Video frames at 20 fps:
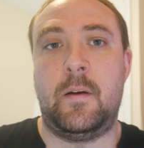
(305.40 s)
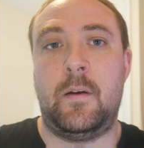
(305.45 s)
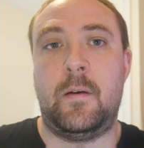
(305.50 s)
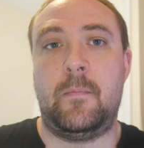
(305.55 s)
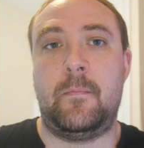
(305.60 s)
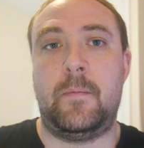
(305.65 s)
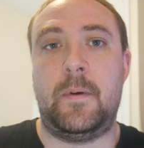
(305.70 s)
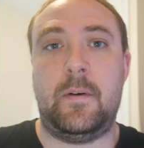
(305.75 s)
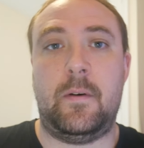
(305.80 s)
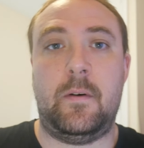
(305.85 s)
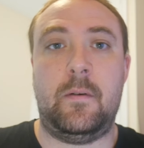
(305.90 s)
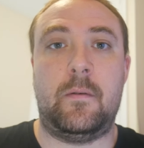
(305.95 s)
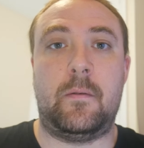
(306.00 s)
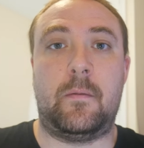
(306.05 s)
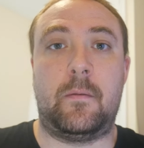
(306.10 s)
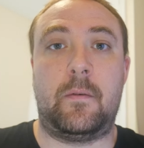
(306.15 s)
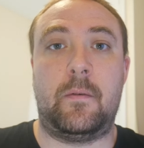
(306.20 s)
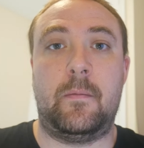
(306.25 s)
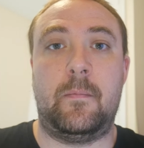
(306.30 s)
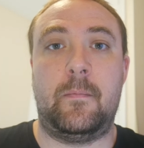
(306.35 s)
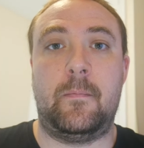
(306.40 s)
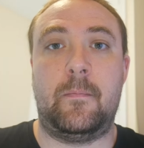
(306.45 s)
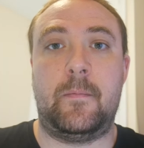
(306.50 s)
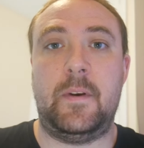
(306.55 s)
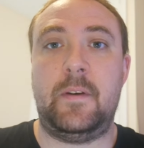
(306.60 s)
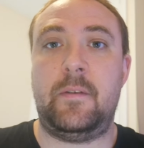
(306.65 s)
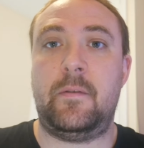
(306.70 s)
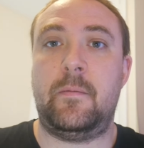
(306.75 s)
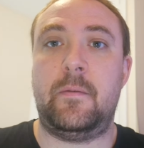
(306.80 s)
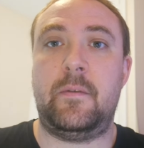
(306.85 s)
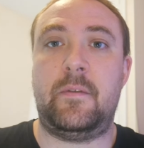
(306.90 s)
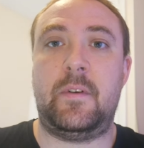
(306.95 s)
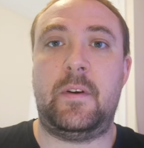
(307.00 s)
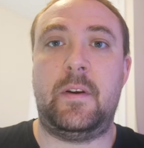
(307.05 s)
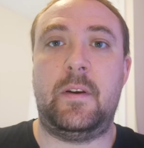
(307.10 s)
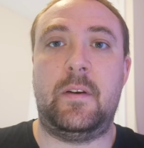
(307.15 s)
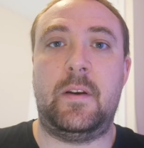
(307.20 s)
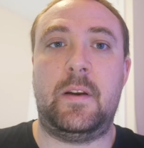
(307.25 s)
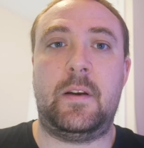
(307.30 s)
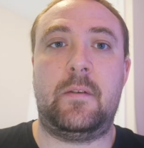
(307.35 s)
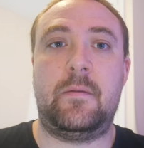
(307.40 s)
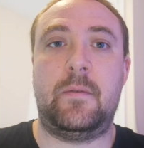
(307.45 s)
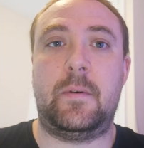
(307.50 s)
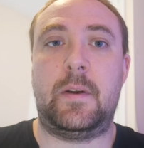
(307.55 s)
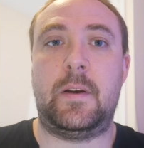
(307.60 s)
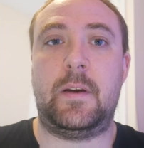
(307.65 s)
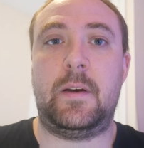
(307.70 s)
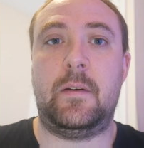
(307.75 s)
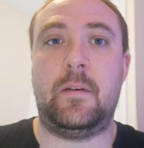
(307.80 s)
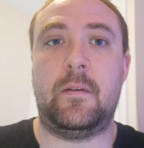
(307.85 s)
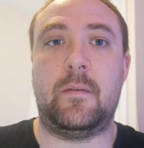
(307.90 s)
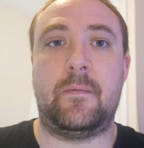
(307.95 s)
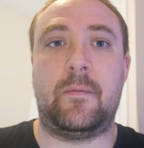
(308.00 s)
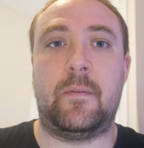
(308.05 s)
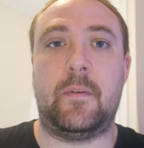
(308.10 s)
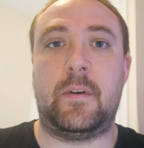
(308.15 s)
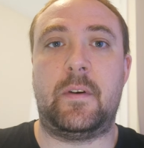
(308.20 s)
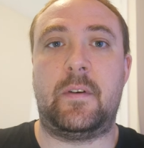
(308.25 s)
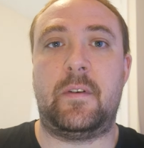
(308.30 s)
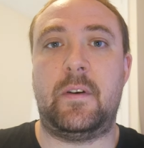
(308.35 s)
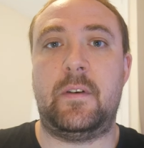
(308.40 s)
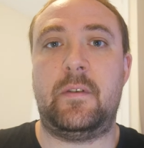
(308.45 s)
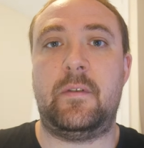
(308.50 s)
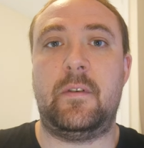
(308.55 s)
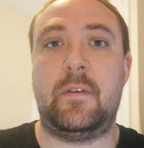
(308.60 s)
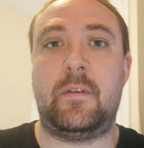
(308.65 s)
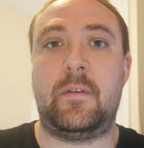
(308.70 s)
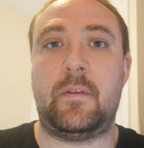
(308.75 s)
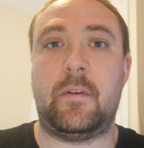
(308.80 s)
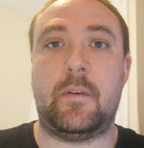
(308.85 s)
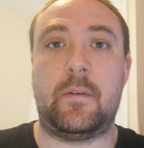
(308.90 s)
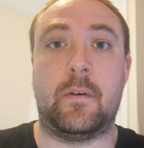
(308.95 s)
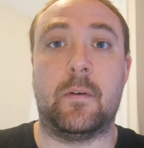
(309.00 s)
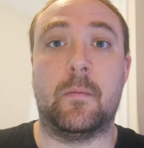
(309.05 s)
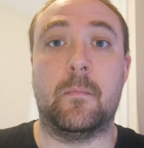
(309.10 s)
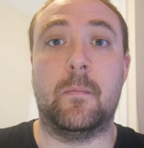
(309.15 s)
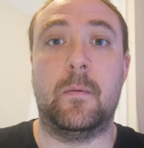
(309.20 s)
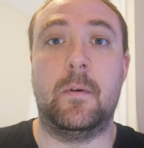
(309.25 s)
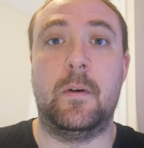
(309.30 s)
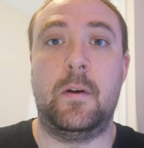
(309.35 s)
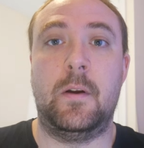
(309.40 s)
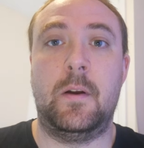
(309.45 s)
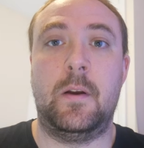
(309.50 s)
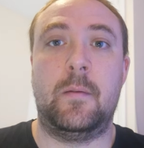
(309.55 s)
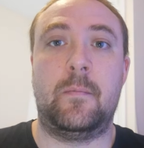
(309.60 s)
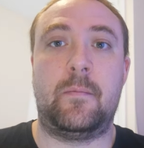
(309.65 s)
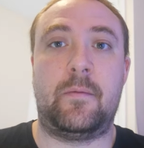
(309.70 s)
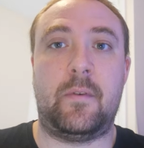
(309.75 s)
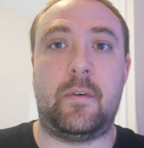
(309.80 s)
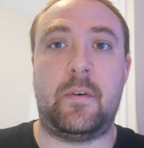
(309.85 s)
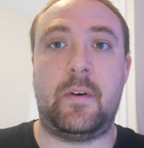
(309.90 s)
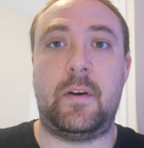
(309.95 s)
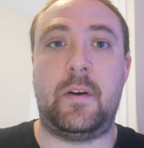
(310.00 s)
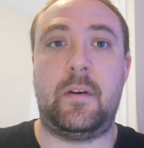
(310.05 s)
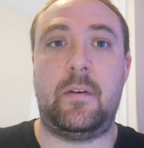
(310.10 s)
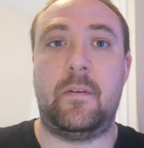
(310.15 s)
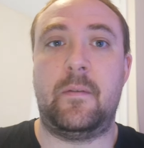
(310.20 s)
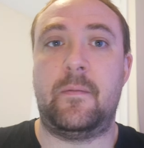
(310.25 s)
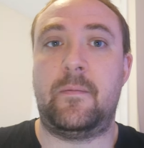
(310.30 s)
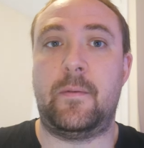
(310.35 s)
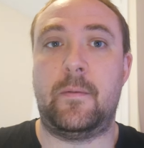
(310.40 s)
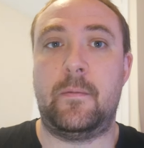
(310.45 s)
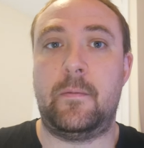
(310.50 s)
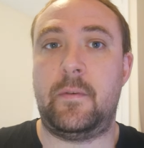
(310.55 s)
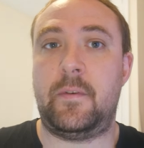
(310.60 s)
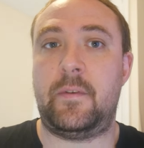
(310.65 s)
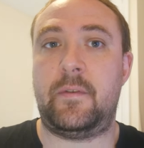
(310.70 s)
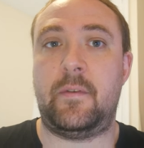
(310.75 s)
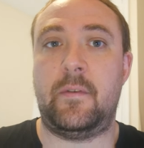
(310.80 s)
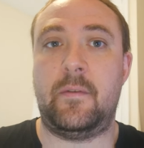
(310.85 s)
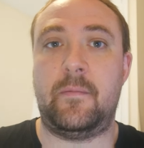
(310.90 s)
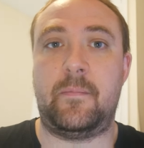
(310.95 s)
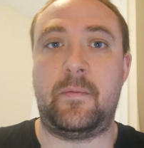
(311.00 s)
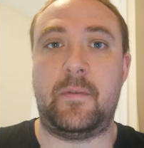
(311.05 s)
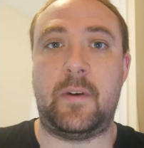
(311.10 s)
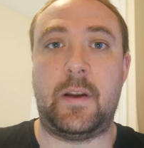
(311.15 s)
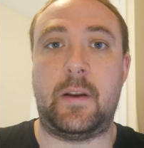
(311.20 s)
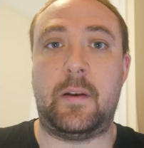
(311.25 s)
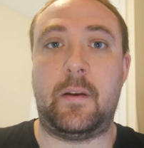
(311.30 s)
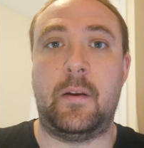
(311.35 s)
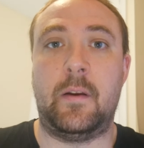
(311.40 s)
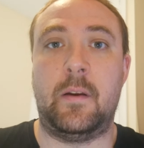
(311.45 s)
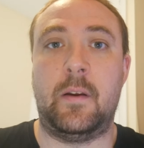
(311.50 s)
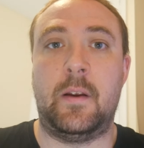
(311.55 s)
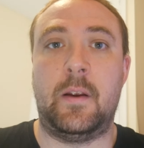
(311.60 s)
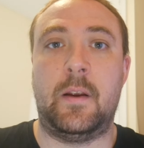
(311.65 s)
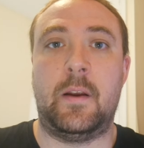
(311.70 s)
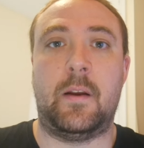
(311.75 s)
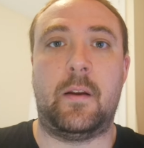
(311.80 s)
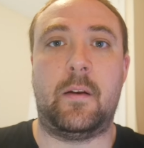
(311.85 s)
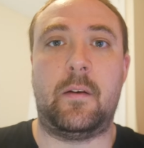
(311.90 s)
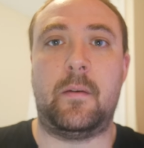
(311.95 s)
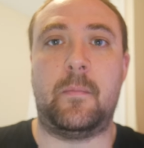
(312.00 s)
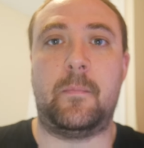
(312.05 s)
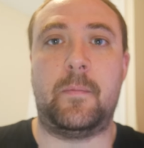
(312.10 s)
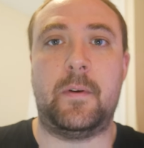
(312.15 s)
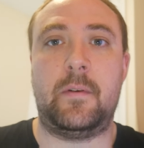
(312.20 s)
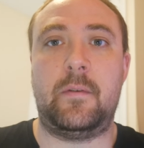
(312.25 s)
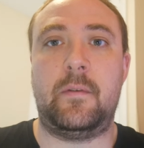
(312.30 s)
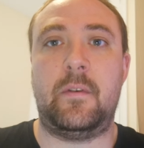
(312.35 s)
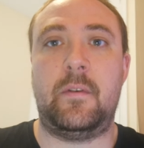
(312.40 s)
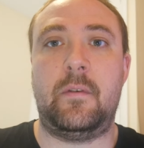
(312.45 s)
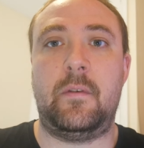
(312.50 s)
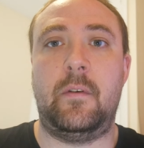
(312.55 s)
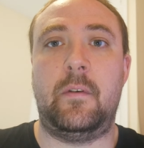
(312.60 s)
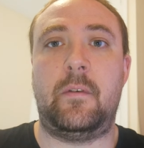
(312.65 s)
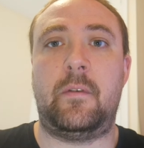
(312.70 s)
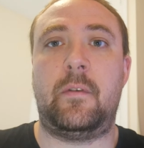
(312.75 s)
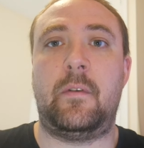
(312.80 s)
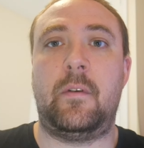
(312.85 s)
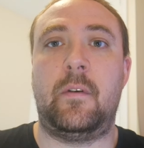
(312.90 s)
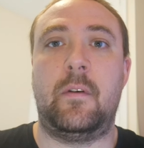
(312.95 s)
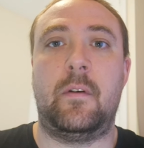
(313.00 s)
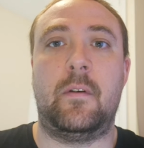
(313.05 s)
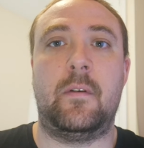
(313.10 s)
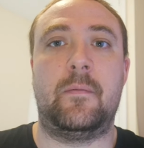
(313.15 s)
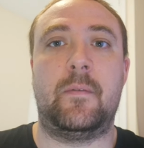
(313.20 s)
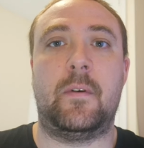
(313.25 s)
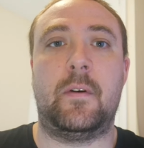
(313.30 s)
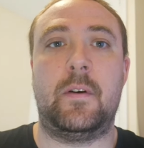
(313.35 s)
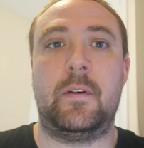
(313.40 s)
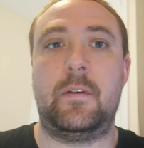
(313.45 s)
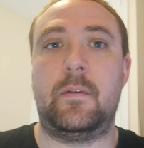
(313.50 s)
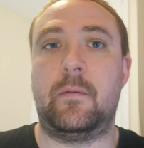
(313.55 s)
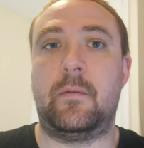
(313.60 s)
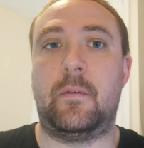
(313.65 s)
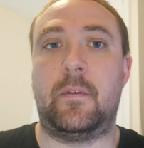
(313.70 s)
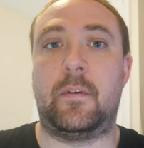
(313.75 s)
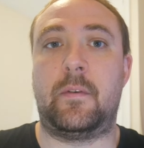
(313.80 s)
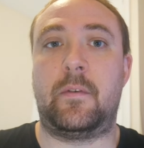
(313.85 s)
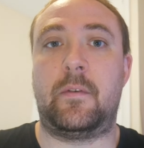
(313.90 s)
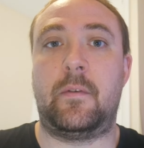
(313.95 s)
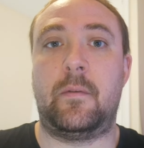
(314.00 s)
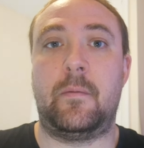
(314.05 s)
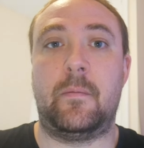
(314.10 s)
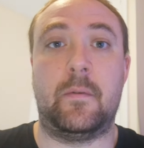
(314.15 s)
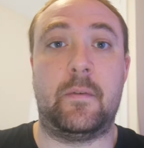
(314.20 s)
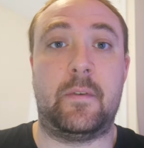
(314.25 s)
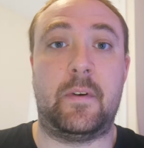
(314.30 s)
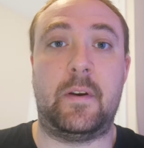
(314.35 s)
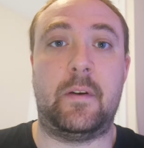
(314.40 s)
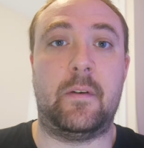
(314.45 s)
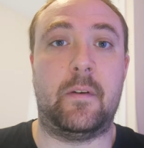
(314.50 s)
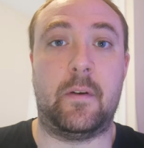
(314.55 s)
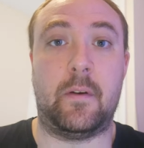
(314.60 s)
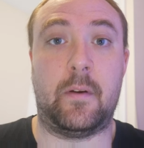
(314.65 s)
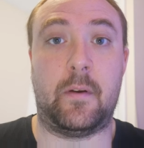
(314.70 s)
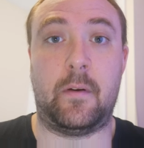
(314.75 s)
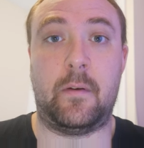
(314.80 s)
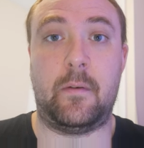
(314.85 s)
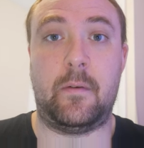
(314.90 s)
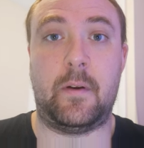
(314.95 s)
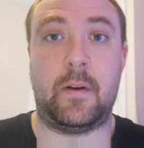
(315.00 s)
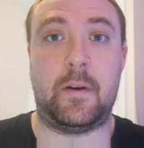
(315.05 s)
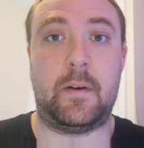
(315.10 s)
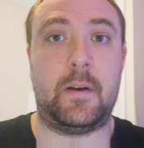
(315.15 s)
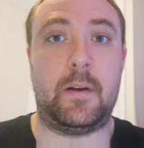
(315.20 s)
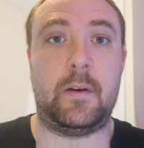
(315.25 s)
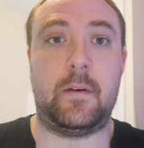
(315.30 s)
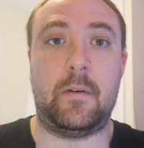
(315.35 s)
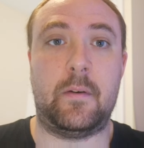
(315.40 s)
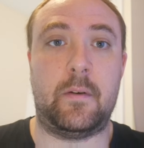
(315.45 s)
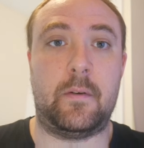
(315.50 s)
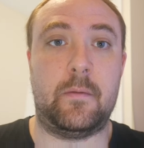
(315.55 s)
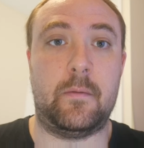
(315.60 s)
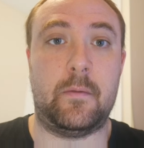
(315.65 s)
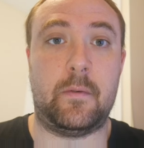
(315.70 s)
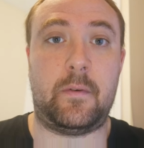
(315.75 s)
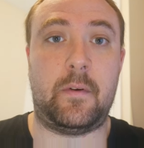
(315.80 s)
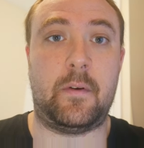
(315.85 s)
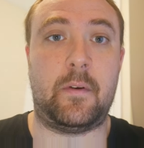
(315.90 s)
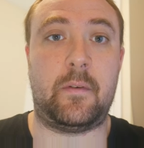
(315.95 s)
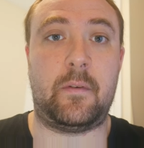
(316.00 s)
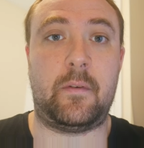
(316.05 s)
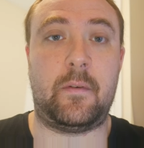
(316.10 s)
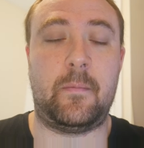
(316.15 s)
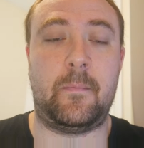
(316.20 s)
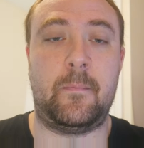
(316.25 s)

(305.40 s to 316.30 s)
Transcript: Behold, this was the iniquity of thy sister Sodom pride, fullness of bread, and abundance of idleness was in her and in her daughters.